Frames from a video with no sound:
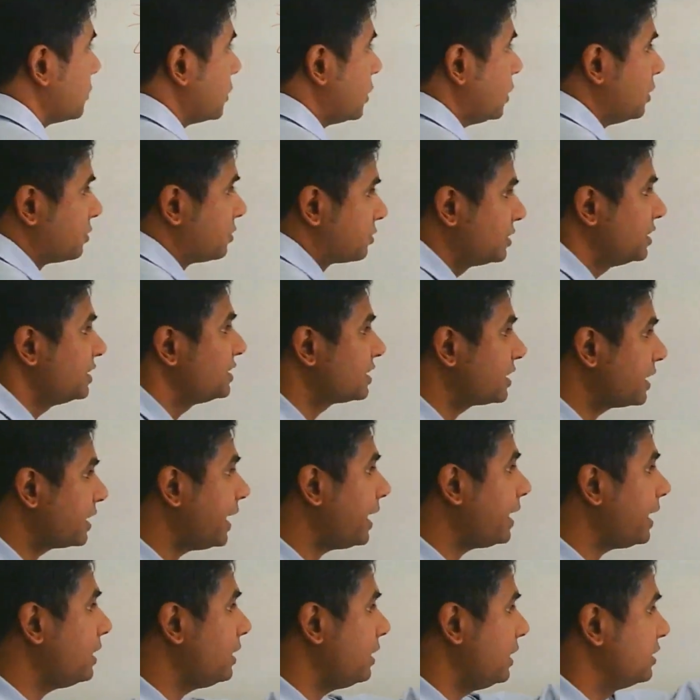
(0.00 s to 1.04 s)
So this
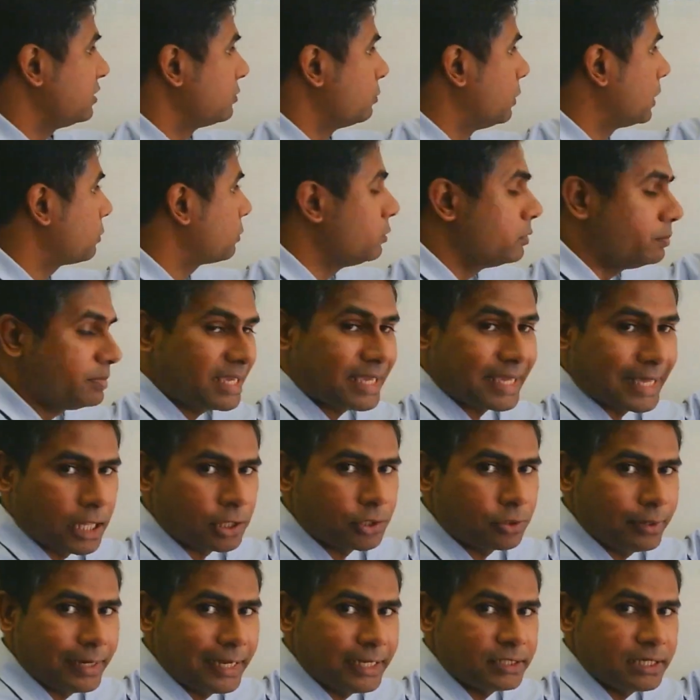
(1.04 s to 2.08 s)
k is what we'll be
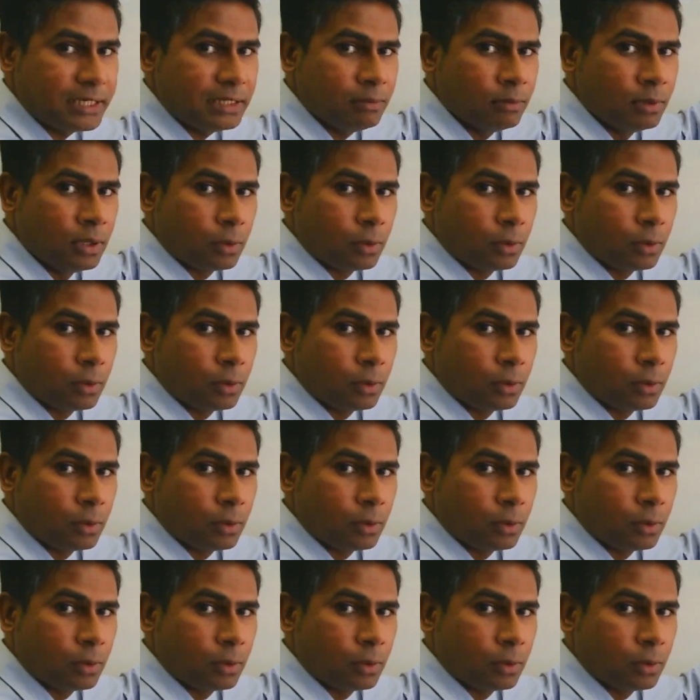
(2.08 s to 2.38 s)
calculating.